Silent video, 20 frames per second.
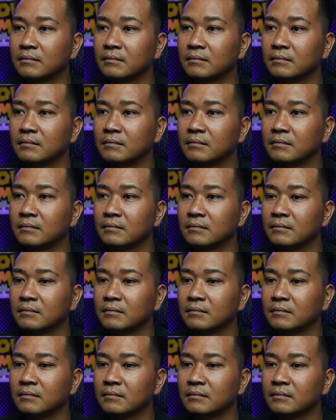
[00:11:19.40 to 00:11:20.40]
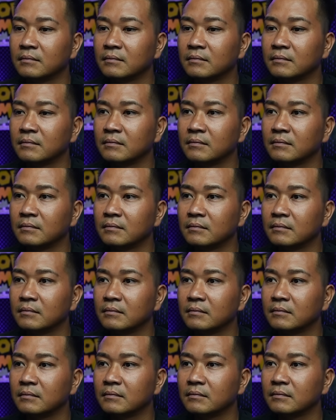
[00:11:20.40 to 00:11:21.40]

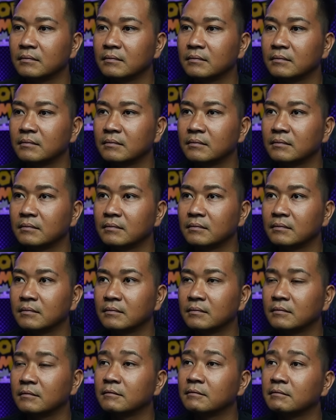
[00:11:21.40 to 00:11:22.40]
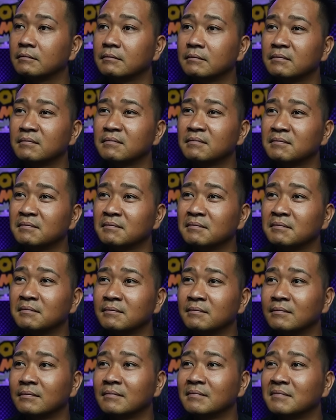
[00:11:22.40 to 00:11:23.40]

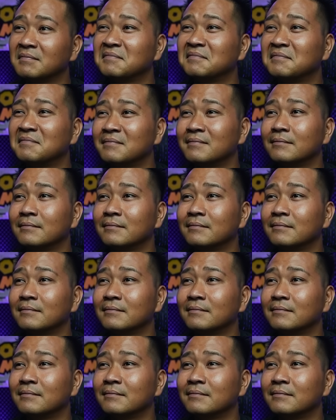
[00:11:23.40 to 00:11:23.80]
(not speaking)